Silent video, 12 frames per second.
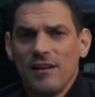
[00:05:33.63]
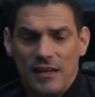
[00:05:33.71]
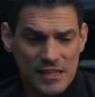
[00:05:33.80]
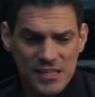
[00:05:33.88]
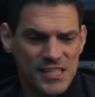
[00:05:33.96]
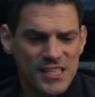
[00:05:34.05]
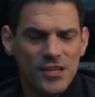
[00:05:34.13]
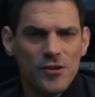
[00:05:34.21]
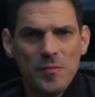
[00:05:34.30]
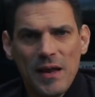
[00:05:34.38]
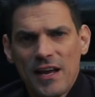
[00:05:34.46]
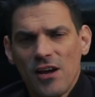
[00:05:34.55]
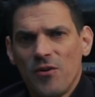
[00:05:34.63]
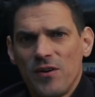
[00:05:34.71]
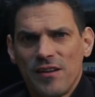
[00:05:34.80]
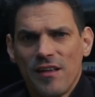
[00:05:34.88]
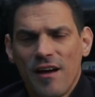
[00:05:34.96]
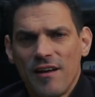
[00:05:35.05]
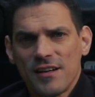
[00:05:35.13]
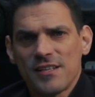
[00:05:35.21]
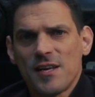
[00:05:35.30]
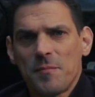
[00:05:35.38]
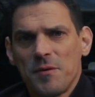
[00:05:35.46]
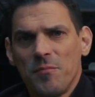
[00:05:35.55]
It still may go into the
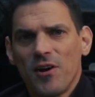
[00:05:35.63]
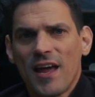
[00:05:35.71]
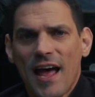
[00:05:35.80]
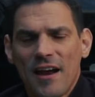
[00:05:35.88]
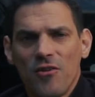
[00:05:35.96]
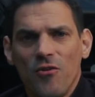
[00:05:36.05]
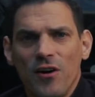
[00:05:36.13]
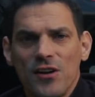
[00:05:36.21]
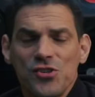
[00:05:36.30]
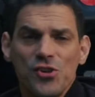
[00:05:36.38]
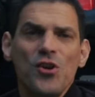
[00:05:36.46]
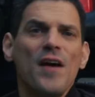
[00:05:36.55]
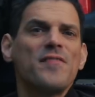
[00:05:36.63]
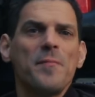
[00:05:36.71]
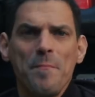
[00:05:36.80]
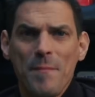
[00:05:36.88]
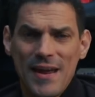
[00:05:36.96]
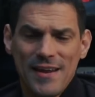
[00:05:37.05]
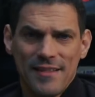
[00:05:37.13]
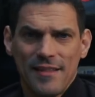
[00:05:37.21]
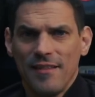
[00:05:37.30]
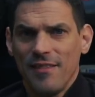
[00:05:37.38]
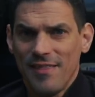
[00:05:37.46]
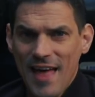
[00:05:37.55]
unacceptable category. So you have to make
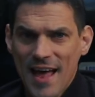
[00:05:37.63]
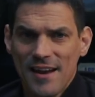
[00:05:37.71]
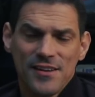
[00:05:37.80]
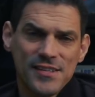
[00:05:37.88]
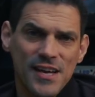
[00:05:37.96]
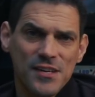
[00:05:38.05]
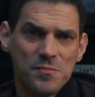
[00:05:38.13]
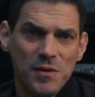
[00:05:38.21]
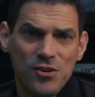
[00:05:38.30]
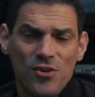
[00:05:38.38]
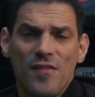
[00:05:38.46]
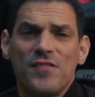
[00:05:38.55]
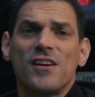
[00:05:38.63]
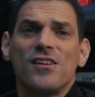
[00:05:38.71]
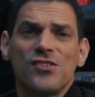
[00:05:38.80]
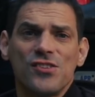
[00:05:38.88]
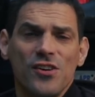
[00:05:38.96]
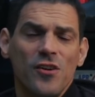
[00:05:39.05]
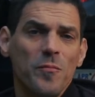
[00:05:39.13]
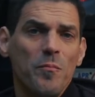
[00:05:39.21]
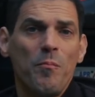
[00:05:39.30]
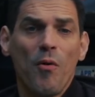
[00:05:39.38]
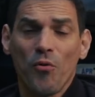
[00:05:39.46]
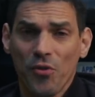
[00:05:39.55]
that assessment. You have to consider
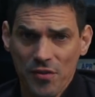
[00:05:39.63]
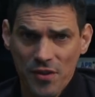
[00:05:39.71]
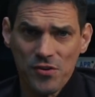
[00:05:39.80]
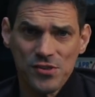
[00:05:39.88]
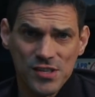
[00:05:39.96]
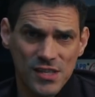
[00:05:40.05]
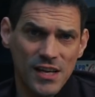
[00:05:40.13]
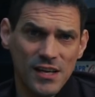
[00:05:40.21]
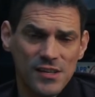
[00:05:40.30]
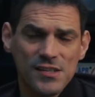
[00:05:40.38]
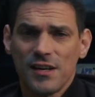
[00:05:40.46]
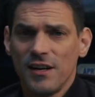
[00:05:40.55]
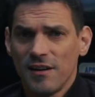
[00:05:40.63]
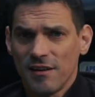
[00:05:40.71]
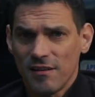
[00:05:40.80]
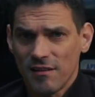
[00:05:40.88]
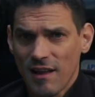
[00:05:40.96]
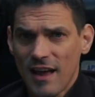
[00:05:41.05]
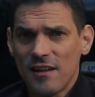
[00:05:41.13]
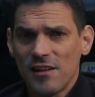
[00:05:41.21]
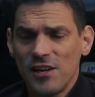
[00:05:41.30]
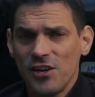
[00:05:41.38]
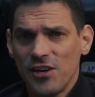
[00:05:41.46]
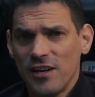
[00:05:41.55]
both of those things,
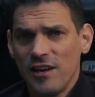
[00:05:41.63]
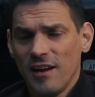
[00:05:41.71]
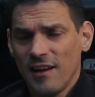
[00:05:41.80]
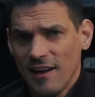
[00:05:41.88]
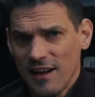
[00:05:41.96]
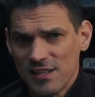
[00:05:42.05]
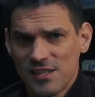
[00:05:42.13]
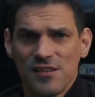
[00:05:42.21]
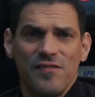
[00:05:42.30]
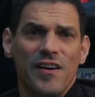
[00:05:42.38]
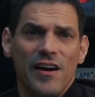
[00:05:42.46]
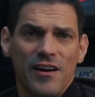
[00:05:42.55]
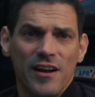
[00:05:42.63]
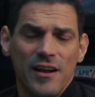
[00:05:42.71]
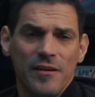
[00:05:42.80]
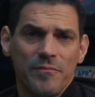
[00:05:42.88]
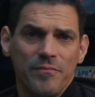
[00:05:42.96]
likelihood and severity.